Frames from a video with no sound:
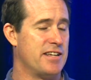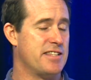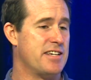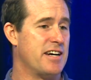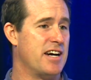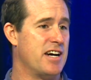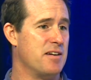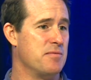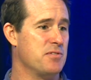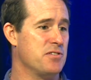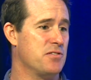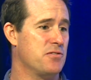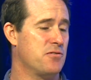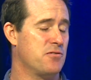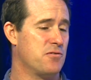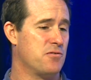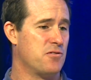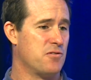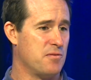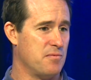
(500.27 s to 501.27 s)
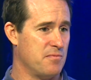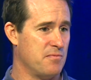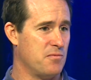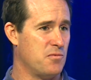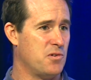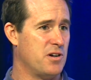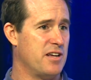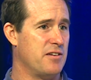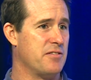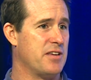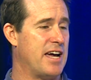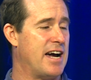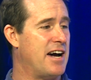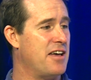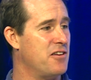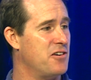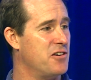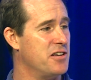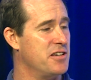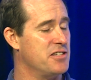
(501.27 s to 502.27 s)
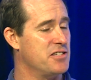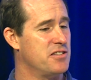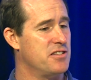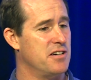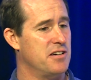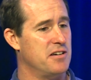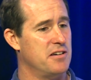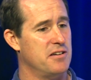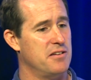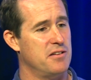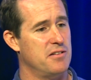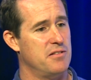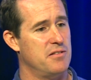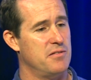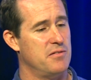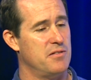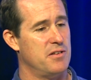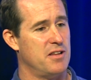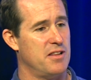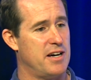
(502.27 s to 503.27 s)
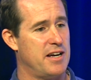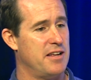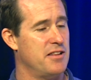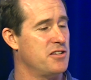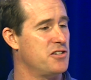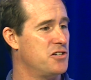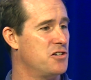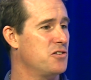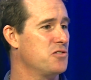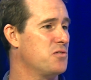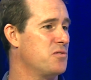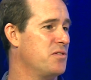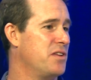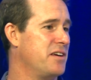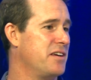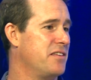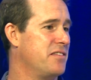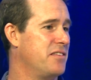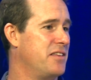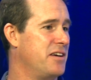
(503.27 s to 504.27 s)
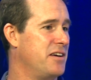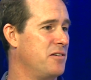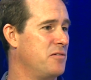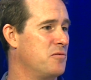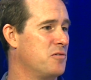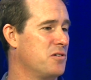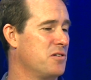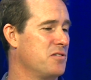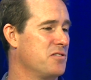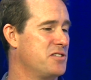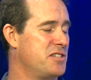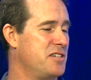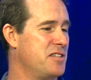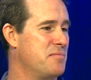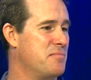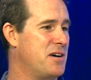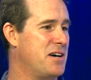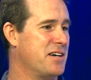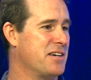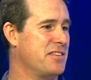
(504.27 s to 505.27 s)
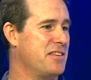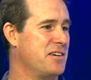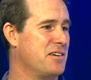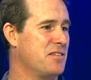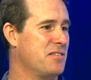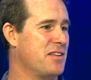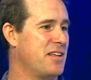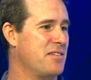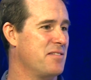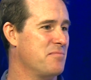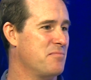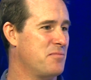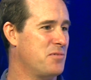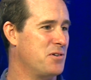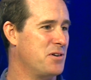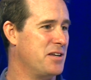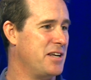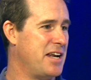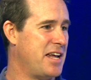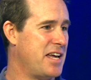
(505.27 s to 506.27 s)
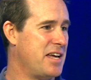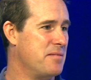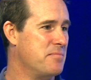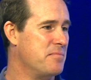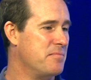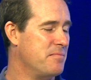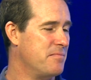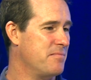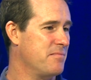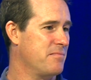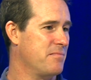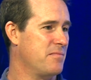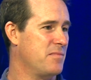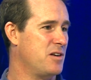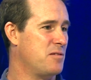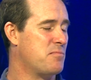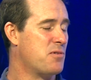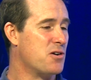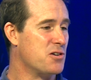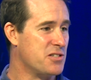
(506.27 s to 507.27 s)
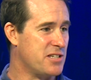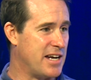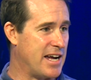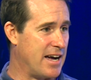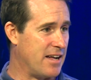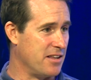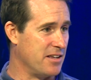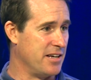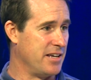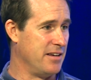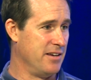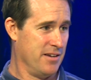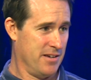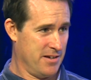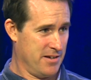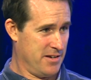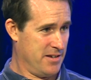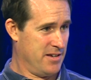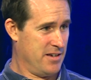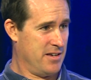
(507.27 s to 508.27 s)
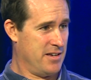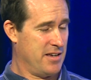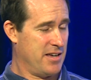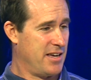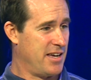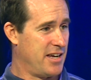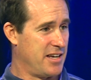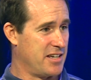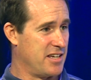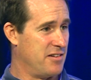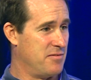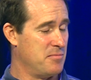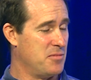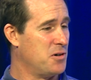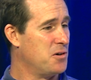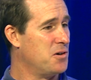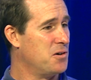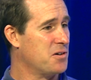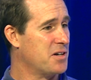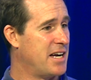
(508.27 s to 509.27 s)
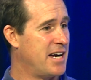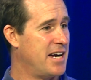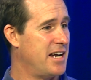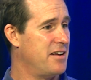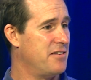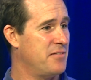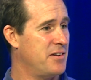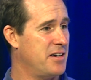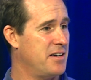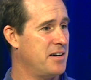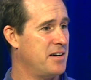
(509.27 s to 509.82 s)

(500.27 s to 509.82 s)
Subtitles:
of times, from what I've gathered, is a lot of the children, they will see the bug and they'll put a name and a personality and give them a whole kind of